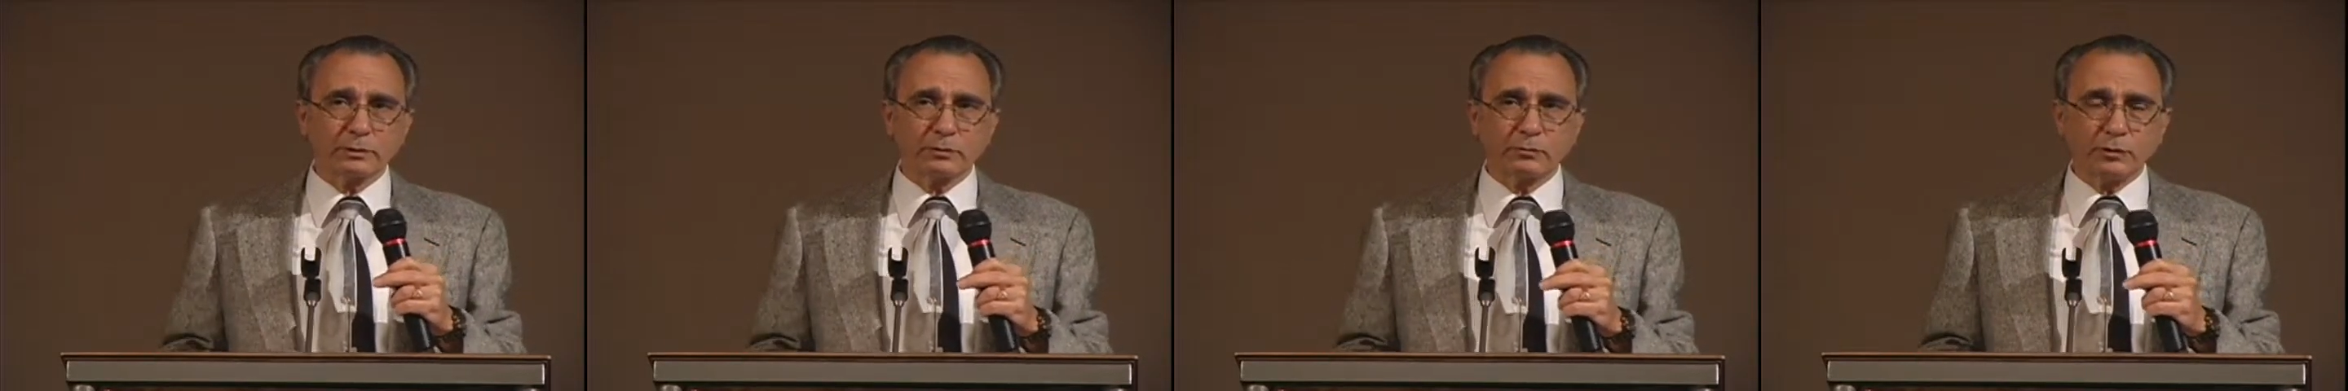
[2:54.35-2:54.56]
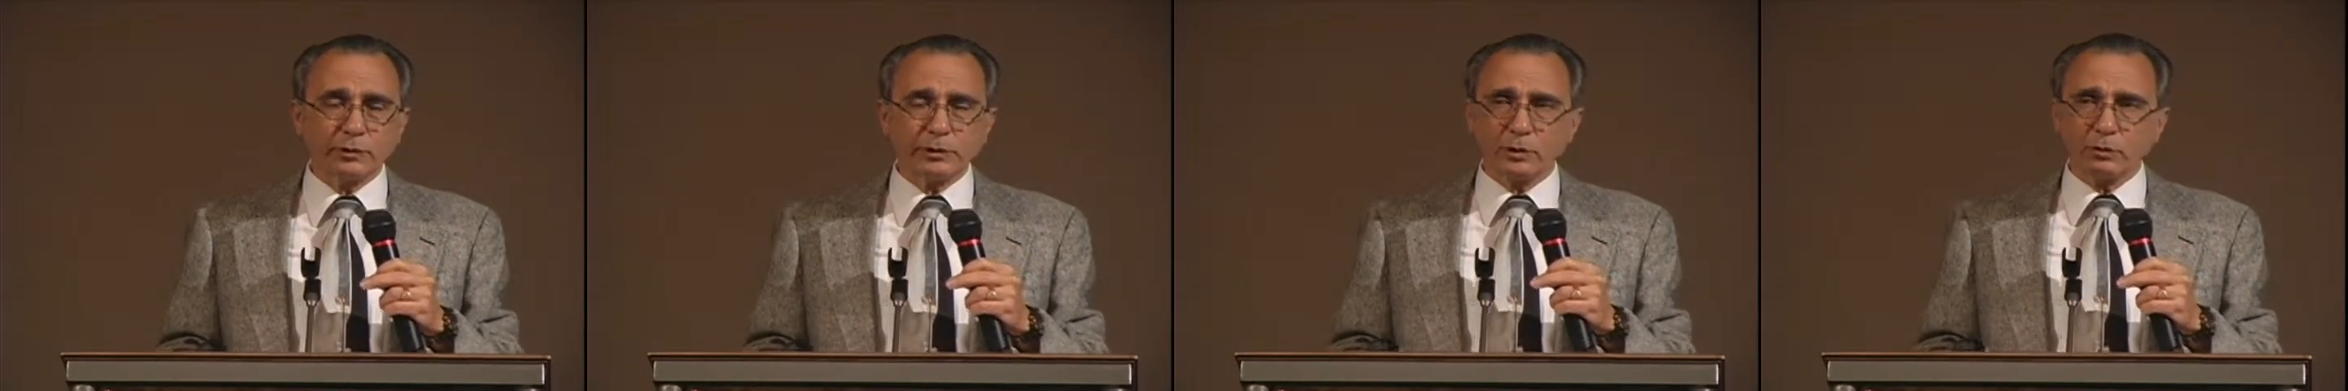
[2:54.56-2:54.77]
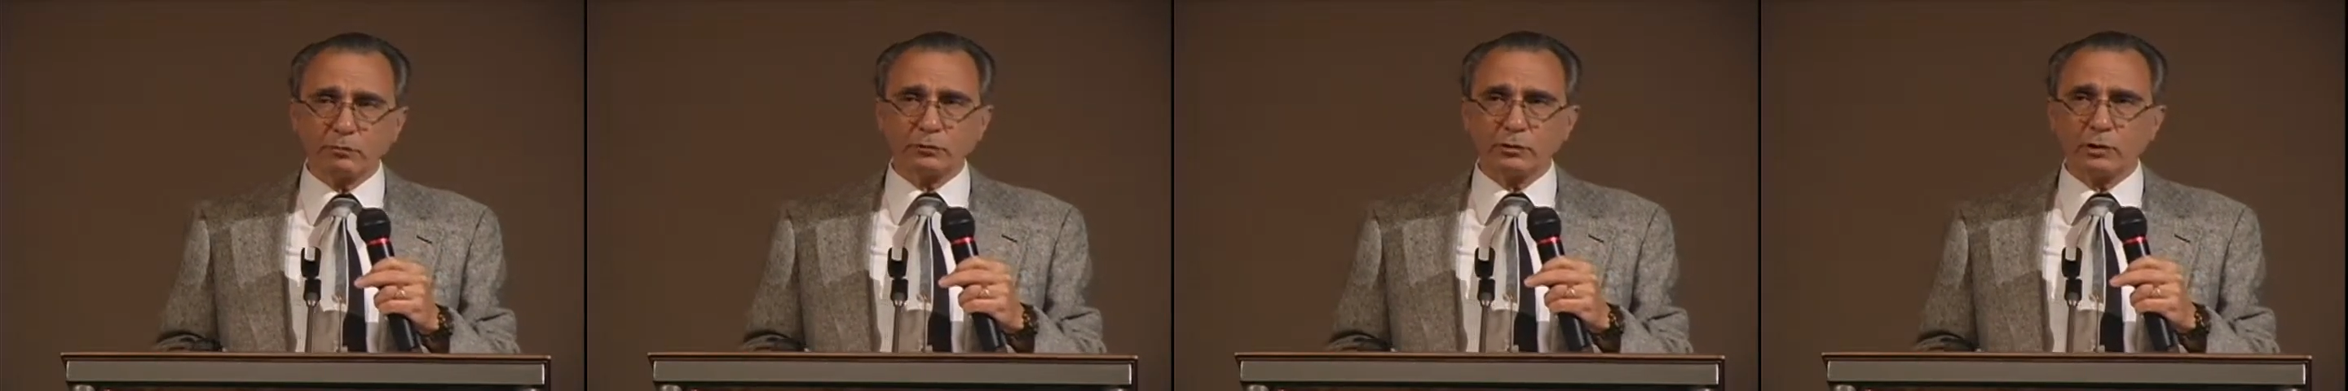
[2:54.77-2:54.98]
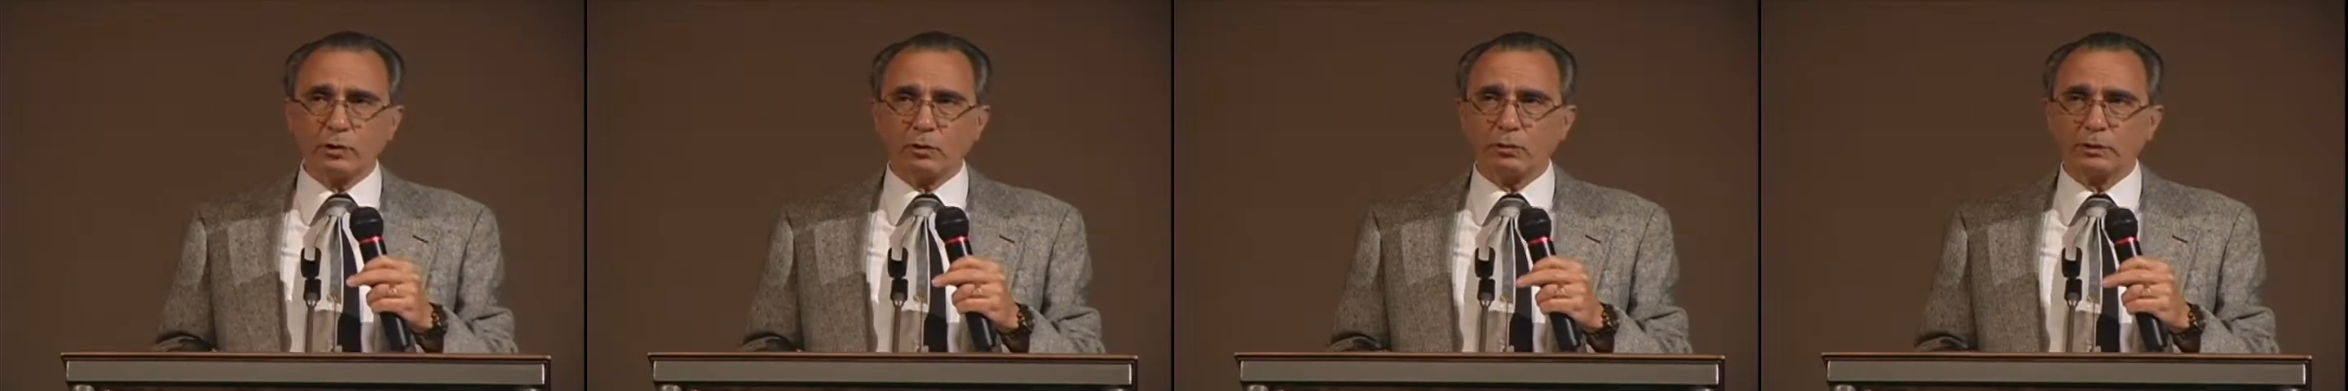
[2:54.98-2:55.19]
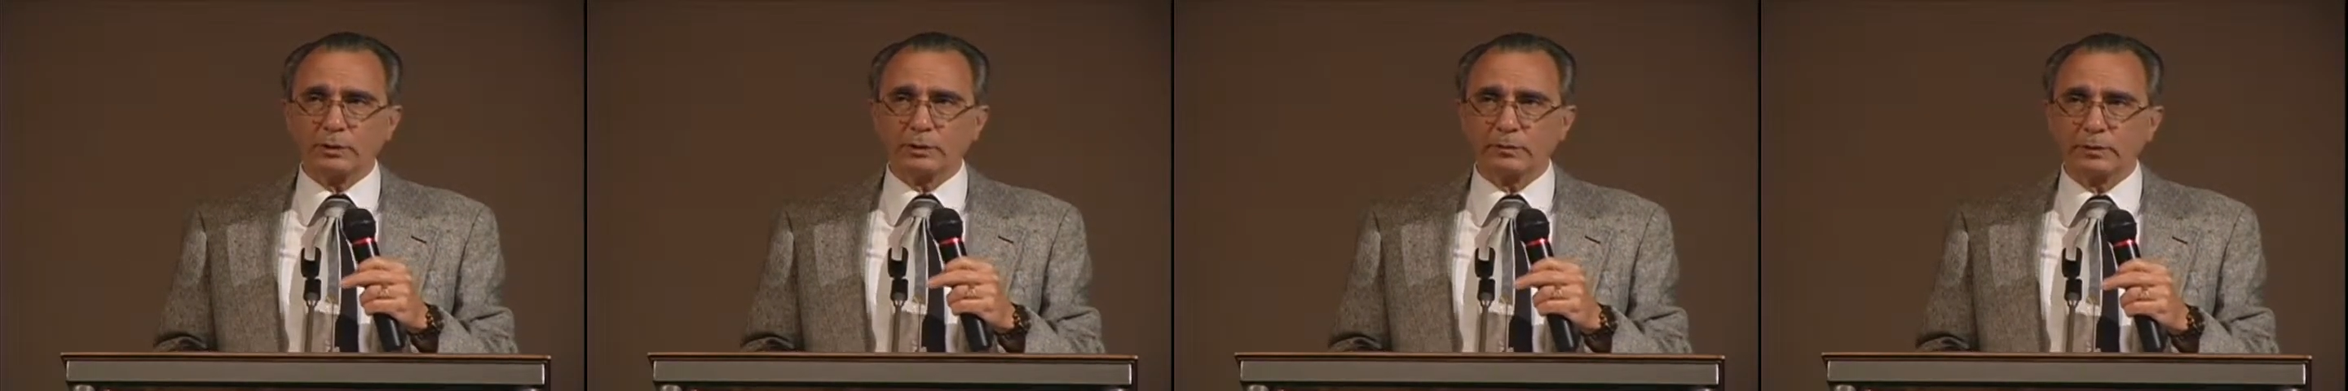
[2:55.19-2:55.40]
we don't know
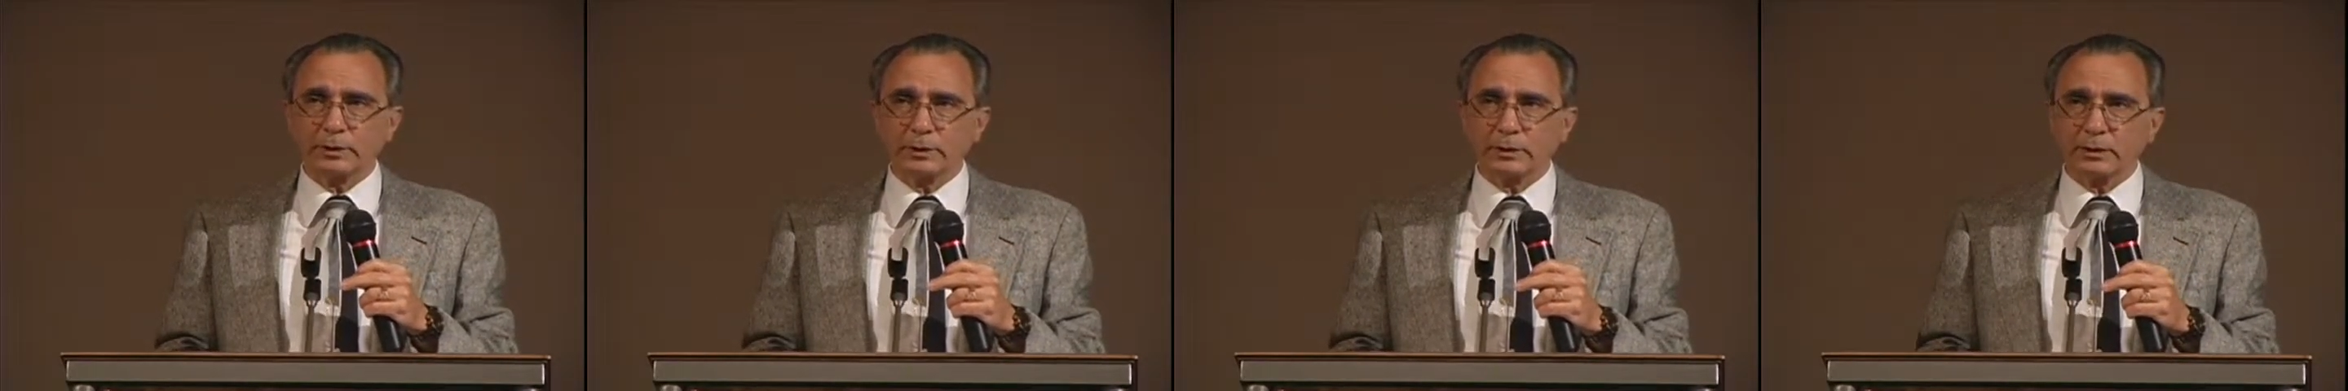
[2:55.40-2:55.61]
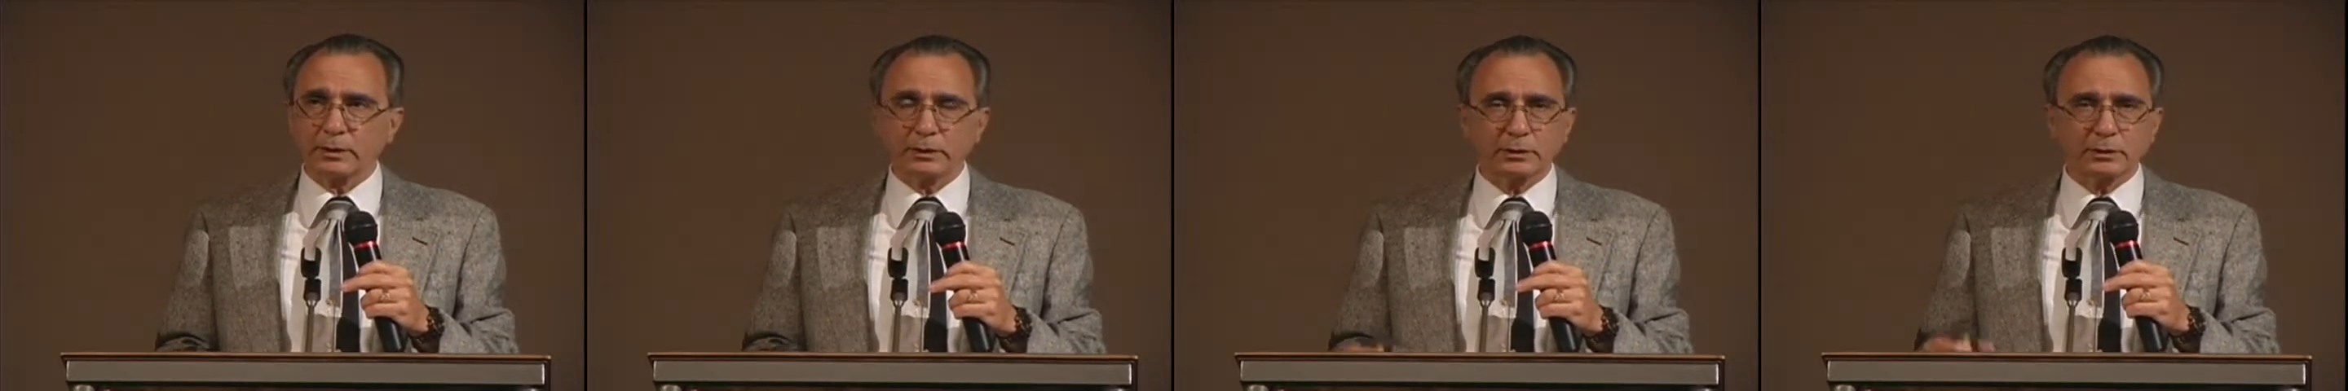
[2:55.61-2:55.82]
at the beginning.